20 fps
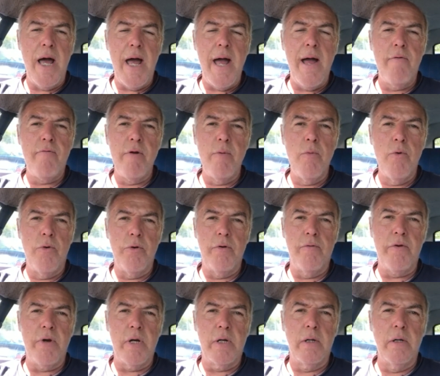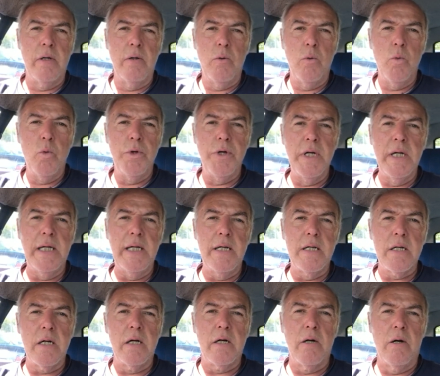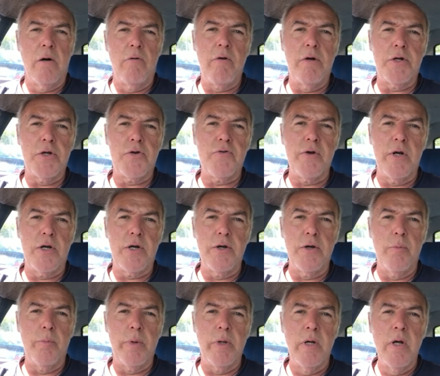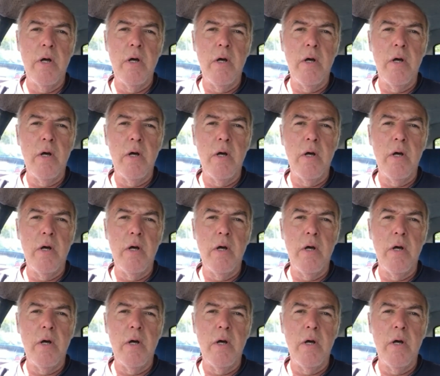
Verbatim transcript: every motor vehicle would need a car registration number,